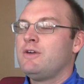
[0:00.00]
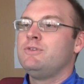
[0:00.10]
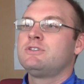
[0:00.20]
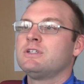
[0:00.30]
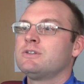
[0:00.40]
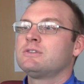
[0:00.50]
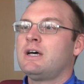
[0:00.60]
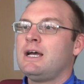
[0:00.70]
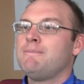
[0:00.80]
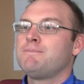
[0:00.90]
every single
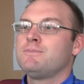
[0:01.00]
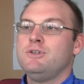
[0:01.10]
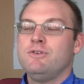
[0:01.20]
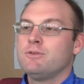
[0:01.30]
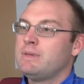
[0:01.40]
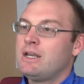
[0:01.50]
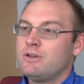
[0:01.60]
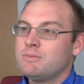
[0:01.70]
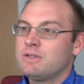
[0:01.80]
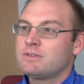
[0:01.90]
time. You either made it
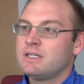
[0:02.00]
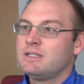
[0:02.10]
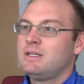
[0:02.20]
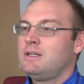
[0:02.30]
or you missed it.